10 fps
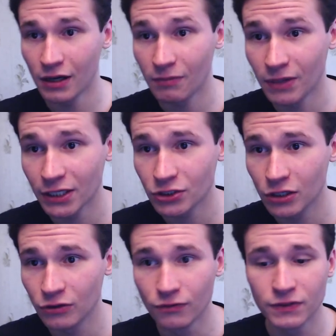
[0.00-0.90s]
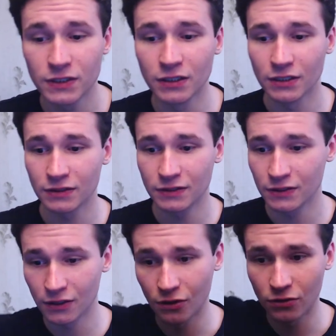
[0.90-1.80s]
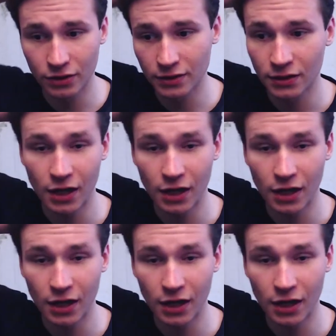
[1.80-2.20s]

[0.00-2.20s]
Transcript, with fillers: but actually you've seen it uh, already.